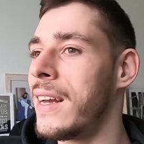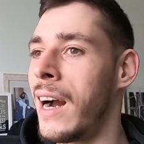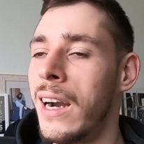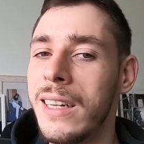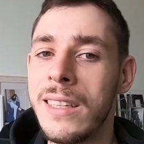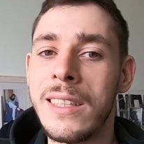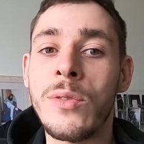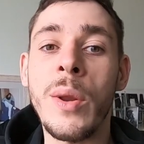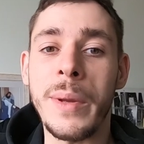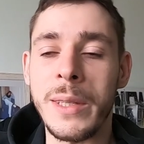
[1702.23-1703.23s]
hard
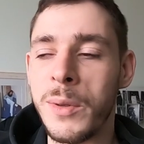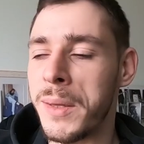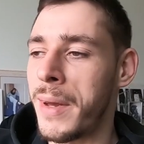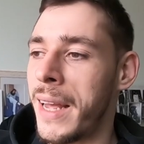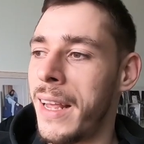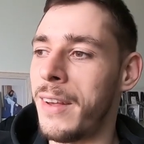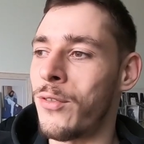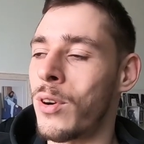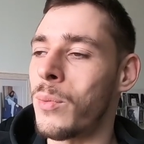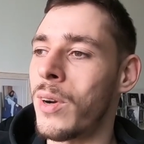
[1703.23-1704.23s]
disagreements with my
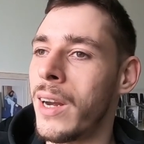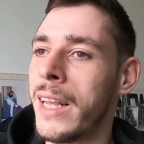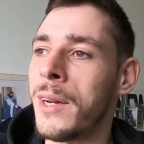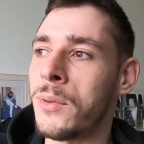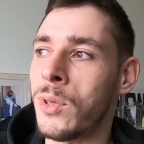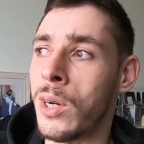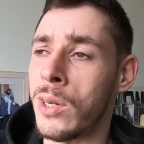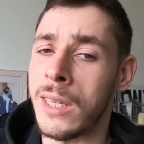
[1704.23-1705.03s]
former Aikido instructor.